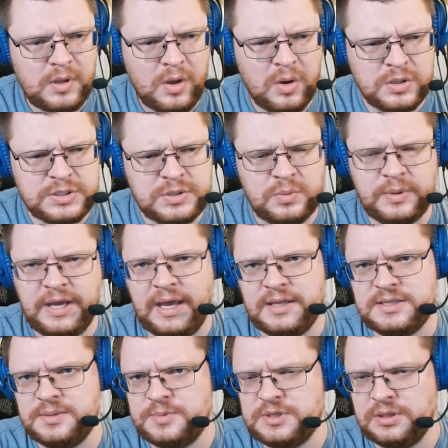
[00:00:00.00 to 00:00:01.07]
also we
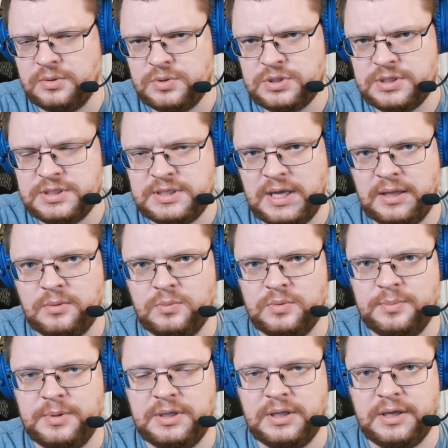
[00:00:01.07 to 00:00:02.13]
had some solutions that
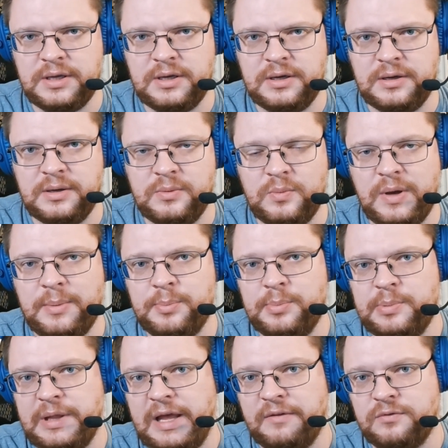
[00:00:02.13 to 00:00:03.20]
would be like a web
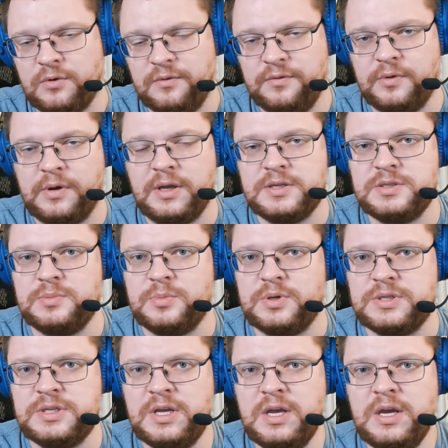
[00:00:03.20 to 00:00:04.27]
platform for
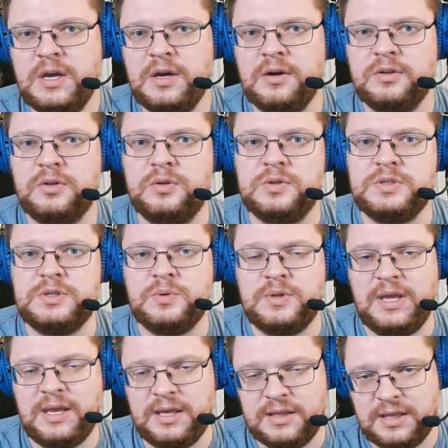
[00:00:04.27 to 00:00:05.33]
customers to so
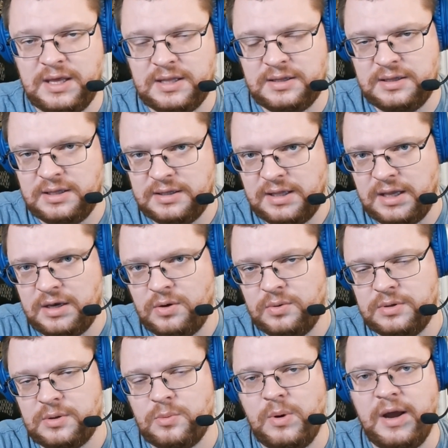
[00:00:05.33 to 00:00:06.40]
they can get the data
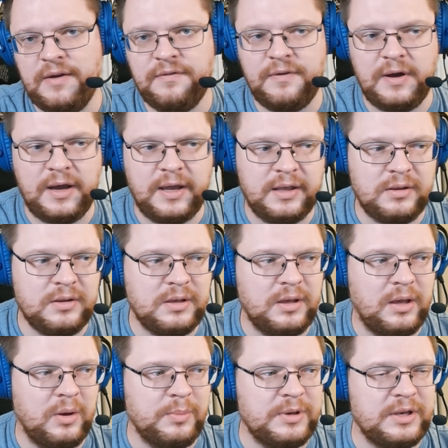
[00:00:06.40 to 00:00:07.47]
on their wi-fi
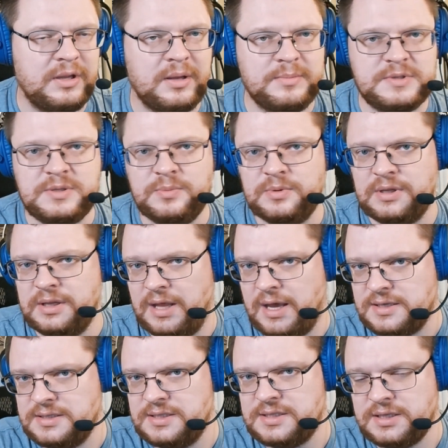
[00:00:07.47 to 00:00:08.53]
how many times someone
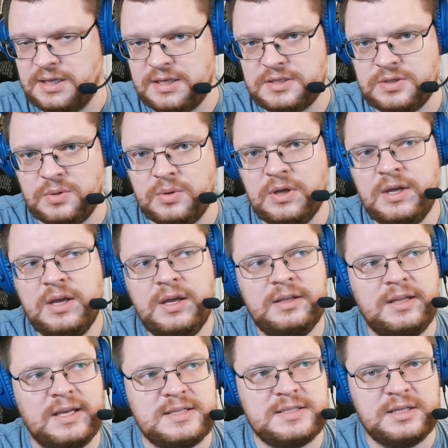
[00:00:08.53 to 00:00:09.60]
connects disconnects so
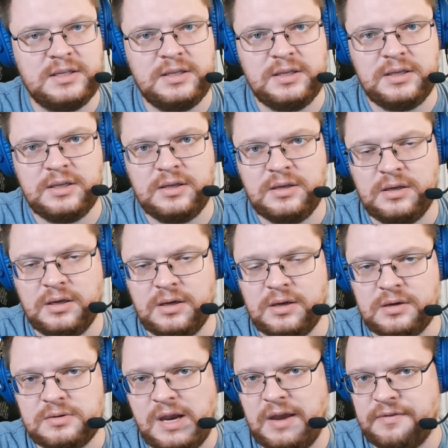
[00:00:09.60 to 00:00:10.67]
testing the
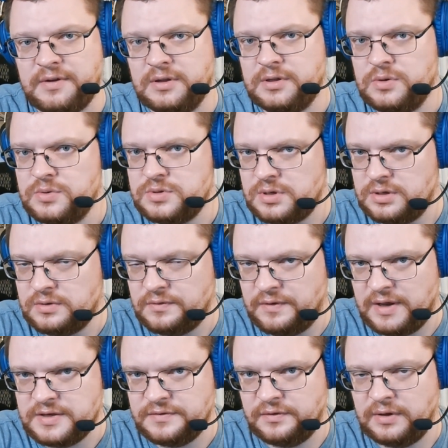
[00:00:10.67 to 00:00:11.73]
uh, graphical user
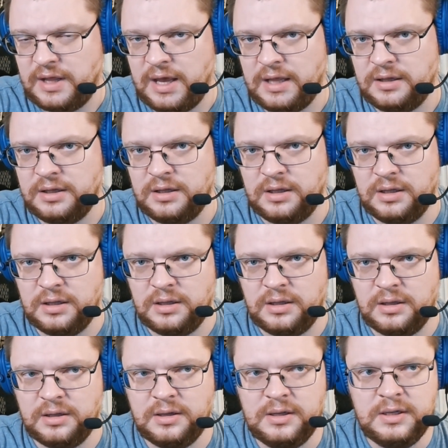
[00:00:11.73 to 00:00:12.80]
interface for that
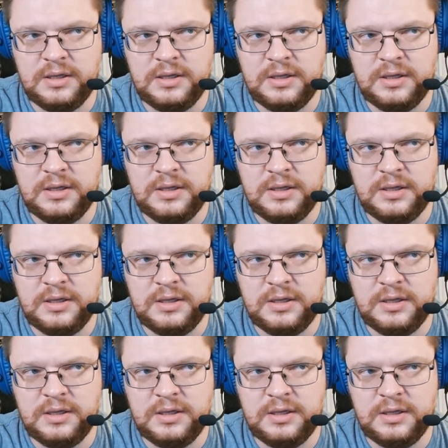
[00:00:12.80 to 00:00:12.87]
uh,